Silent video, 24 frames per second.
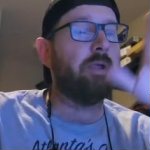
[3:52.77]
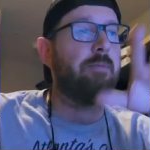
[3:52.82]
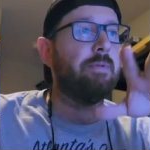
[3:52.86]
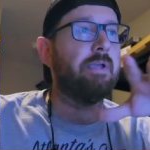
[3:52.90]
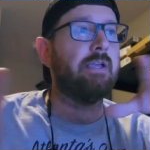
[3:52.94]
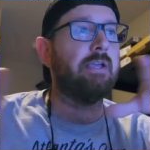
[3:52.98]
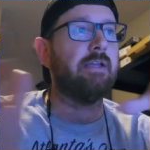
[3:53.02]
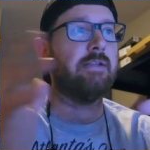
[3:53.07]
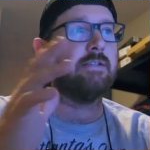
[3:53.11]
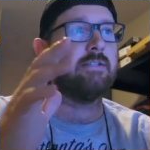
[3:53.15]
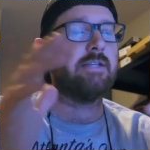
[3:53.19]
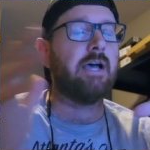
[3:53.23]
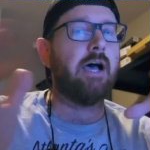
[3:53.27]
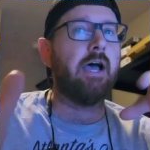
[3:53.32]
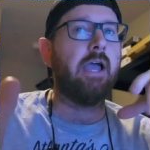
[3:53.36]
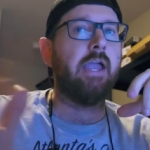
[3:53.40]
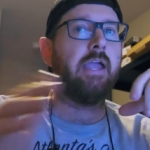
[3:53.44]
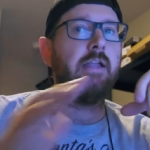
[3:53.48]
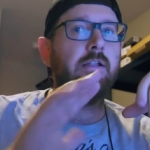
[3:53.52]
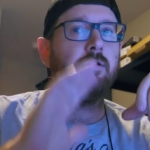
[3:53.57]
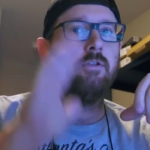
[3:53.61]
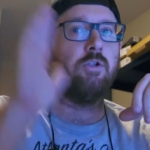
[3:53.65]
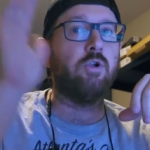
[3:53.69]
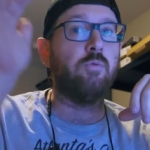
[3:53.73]
maybe can tie
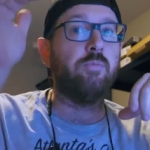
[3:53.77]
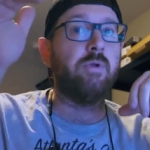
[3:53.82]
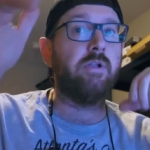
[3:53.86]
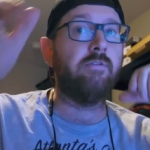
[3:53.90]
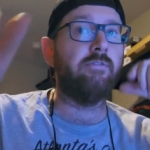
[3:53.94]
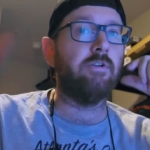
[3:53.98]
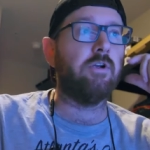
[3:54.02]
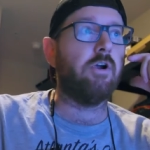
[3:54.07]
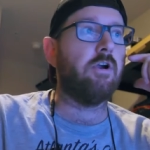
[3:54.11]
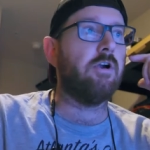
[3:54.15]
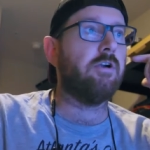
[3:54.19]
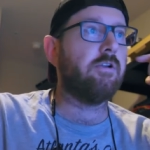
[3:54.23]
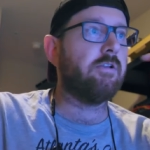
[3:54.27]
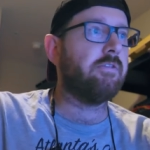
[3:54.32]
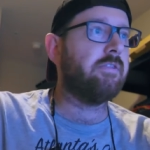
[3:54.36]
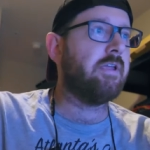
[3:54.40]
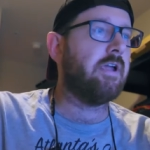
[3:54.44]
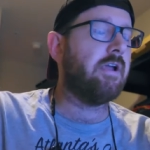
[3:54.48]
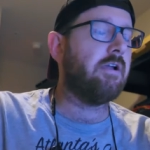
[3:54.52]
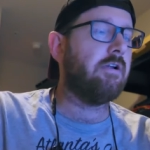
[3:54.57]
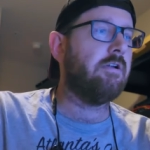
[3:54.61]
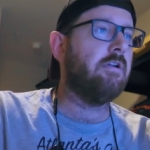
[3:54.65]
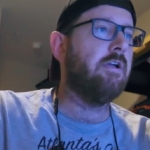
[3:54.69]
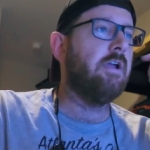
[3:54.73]
in a little bit of an arc
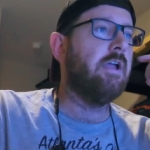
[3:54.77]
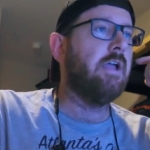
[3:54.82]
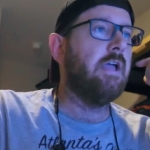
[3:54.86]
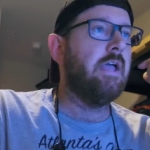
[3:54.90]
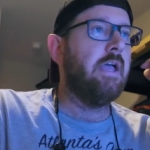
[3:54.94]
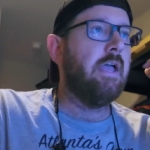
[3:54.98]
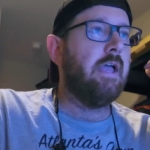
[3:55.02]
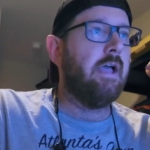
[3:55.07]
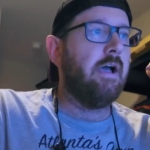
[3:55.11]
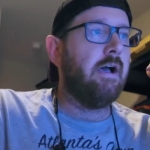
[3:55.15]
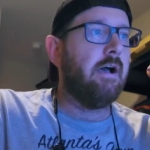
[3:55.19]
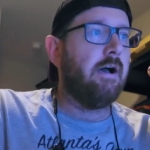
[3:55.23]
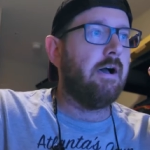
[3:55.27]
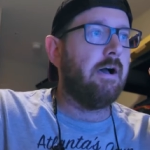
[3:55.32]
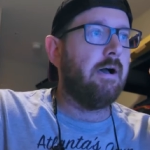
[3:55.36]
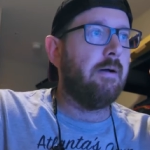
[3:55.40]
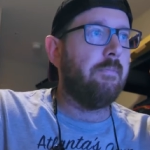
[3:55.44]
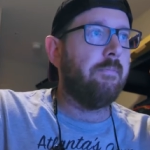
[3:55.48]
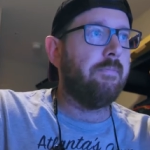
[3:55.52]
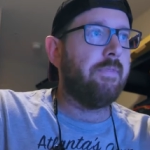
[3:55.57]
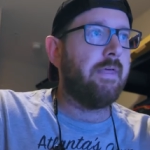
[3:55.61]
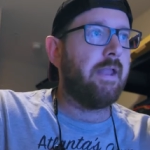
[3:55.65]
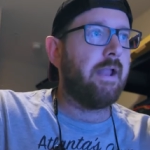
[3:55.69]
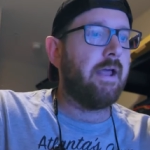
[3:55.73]
there
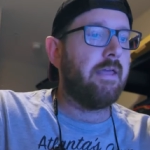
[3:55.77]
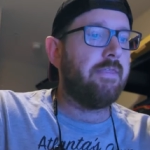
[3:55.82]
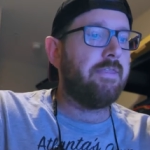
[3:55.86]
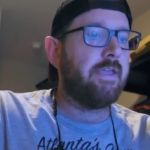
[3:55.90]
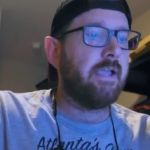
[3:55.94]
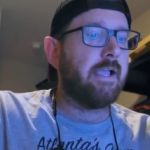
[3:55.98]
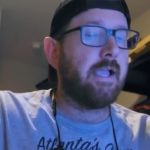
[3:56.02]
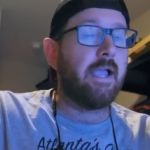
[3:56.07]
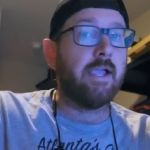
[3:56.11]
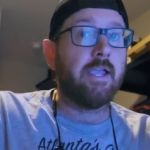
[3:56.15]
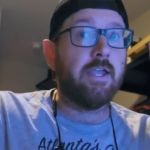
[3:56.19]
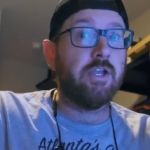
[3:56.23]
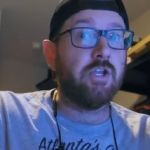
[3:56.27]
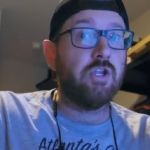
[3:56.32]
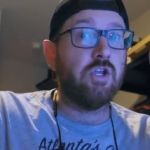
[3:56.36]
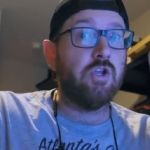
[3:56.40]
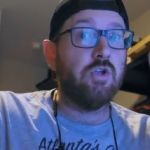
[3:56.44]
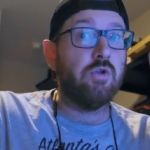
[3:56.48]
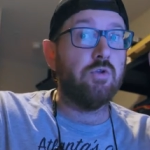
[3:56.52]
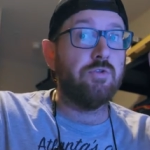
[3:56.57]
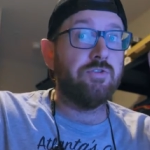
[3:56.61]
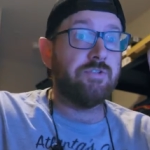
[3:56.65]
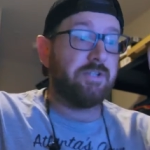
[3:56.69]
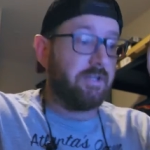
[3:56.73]
that I think I can
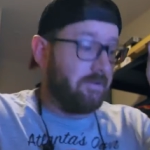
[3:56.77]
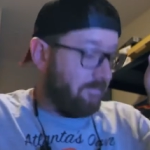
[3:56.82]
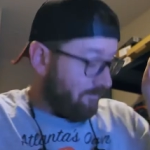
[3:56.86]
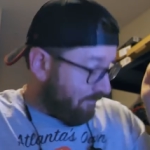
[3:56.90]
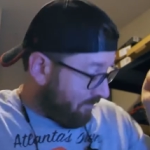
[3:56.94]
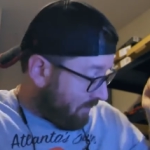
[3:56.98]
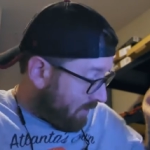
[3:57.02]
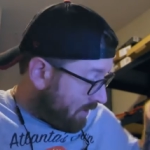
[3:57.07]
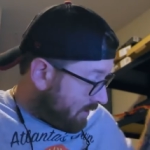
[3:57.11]
use. And